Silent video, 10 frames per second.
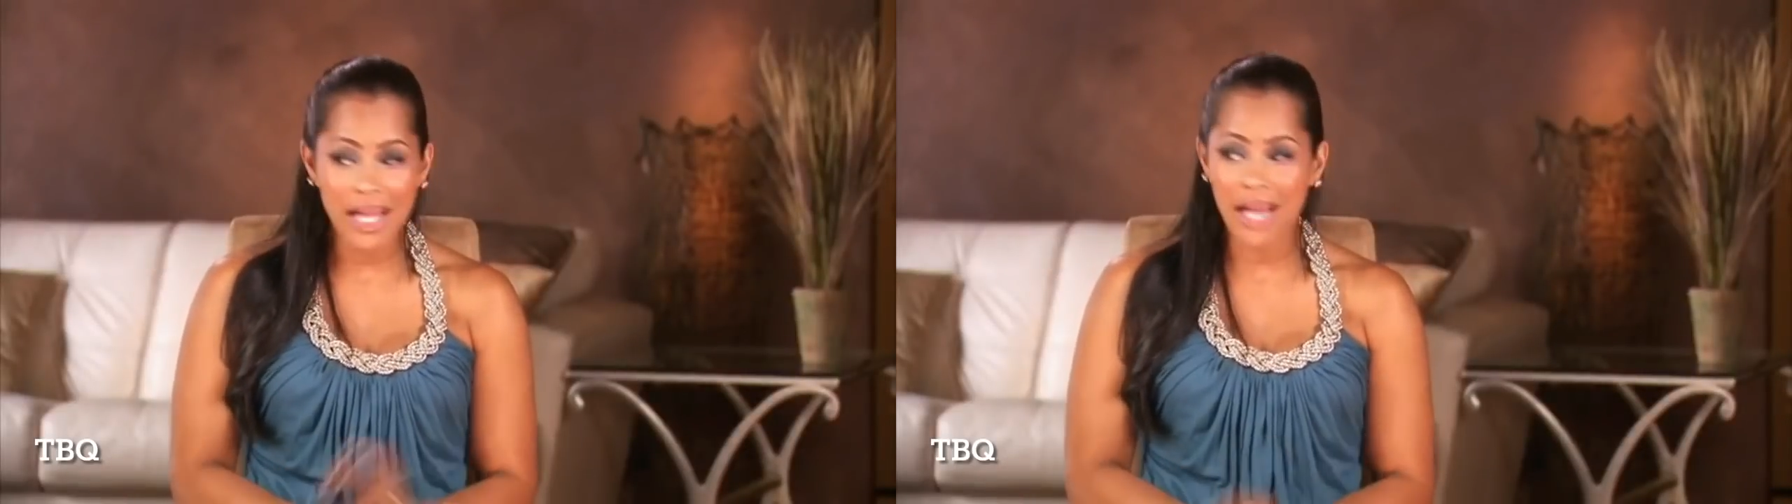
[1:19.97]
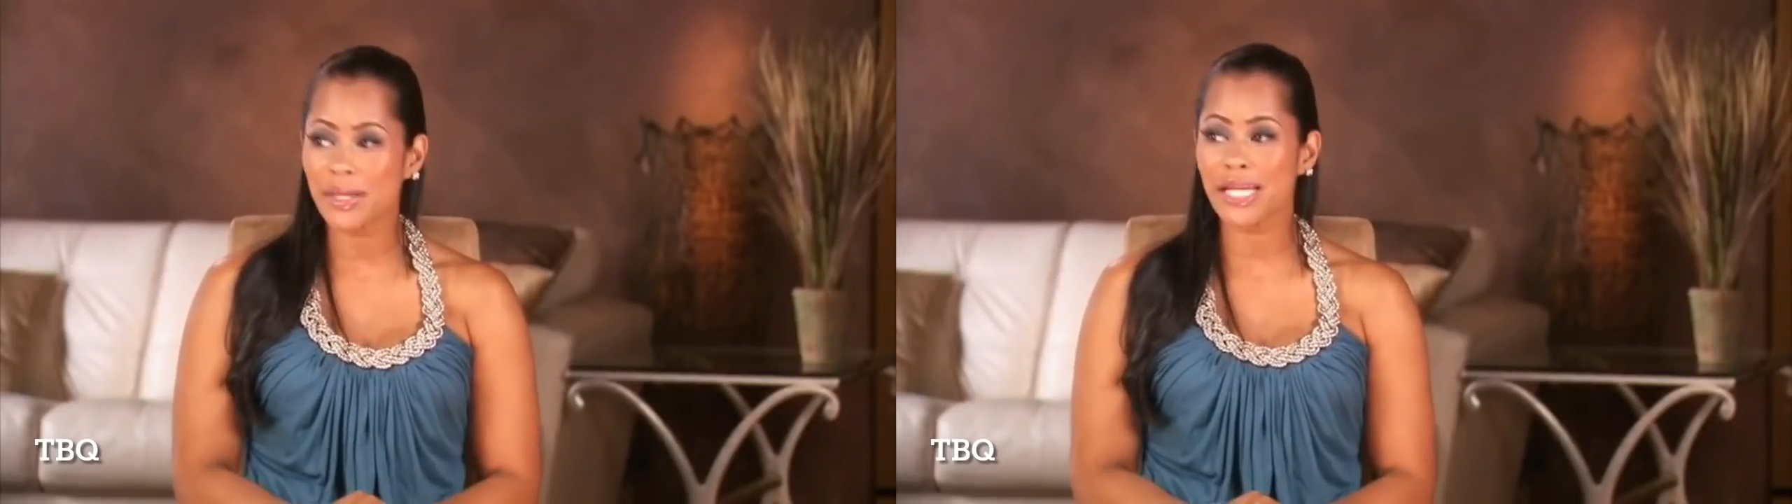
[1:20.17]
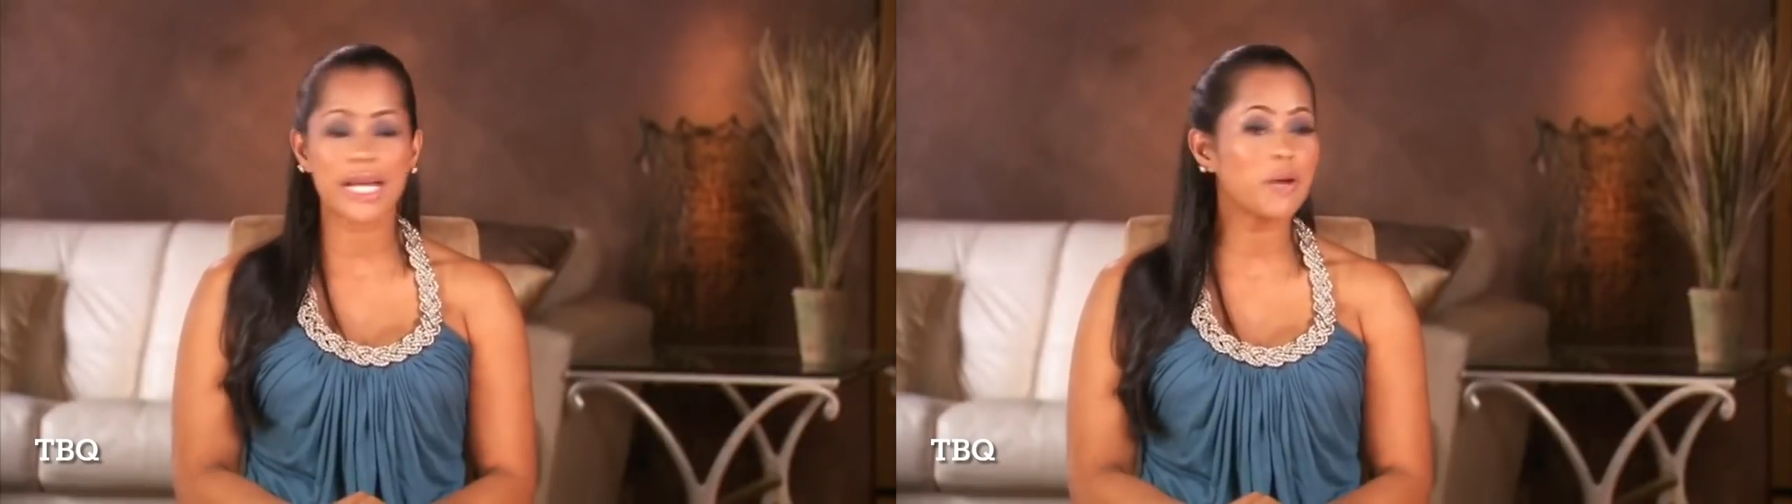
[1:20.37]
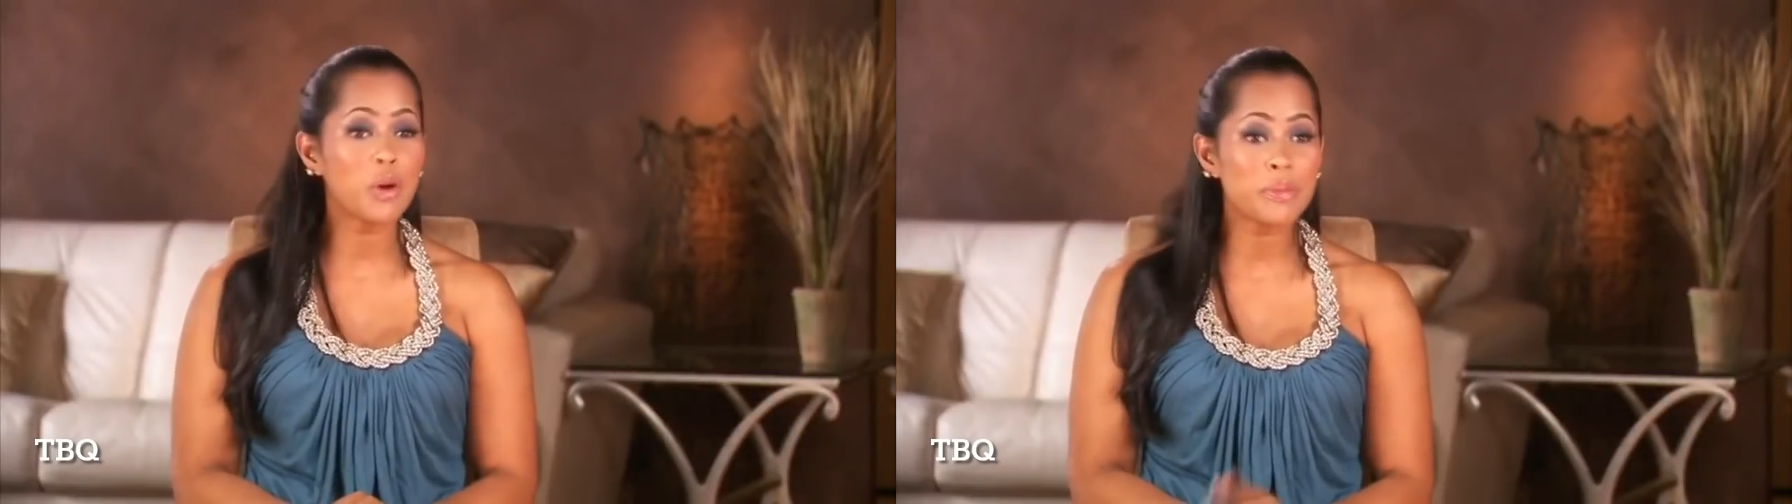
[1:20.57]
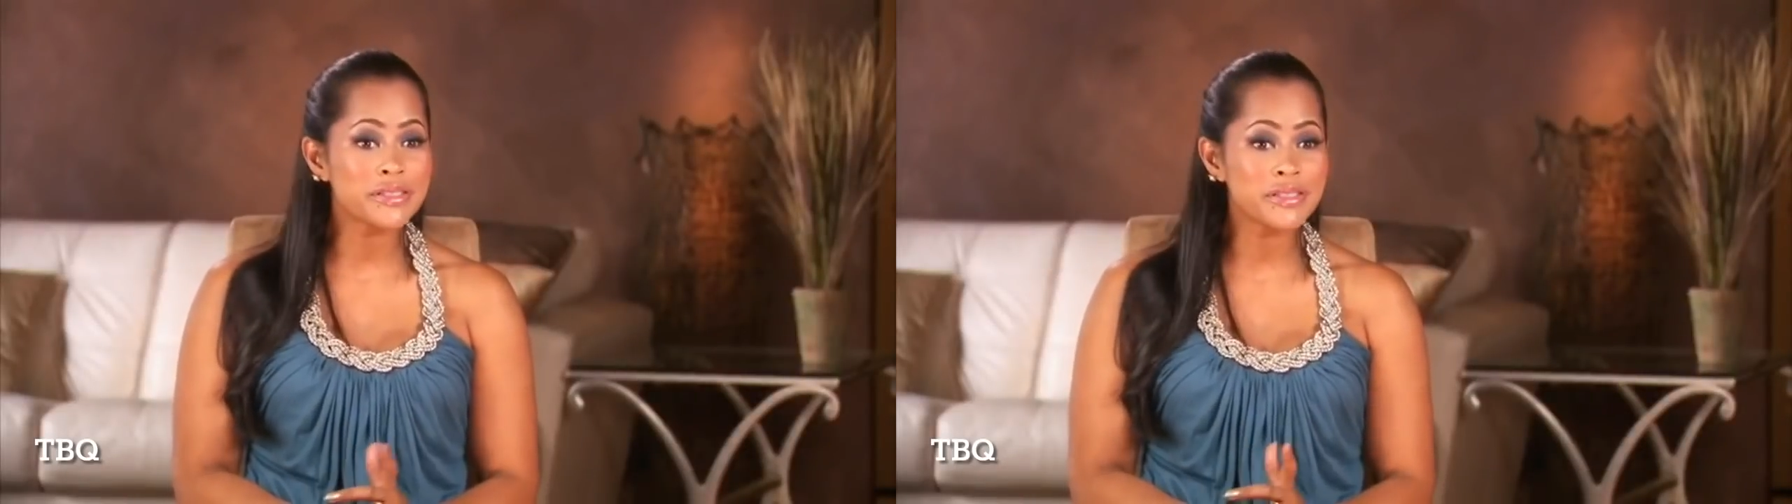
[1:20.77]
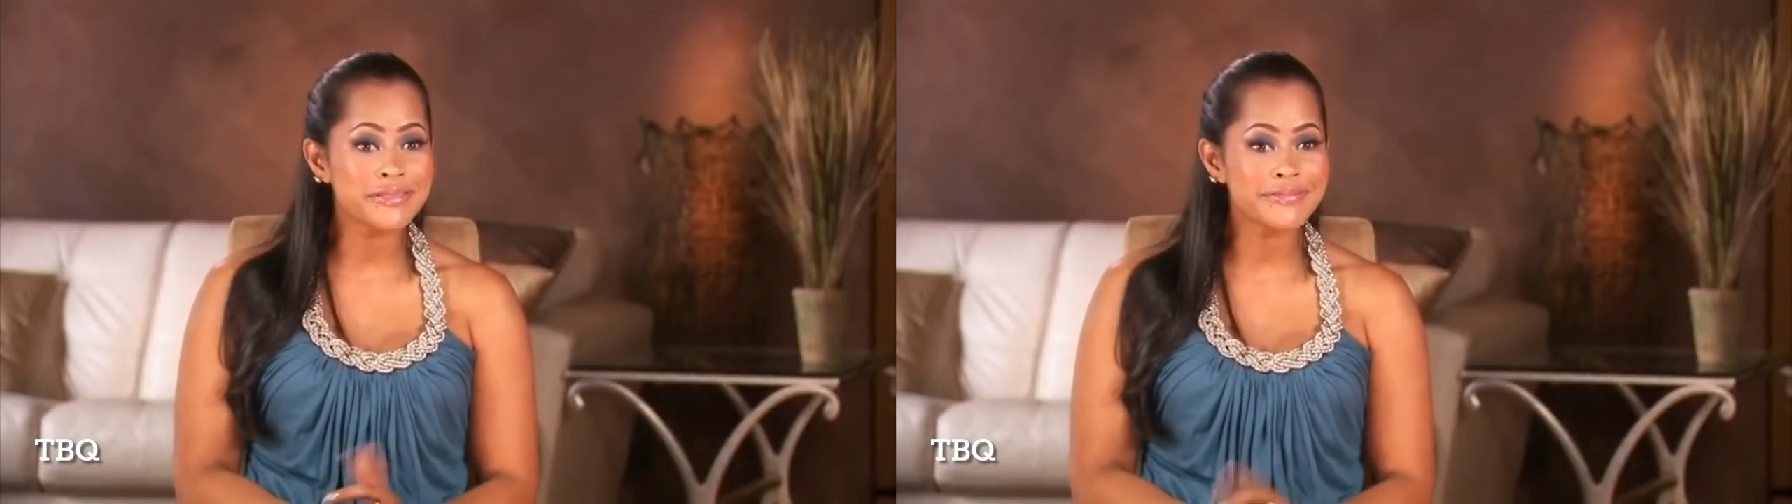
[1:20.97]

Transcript: I mean, I won't miss her.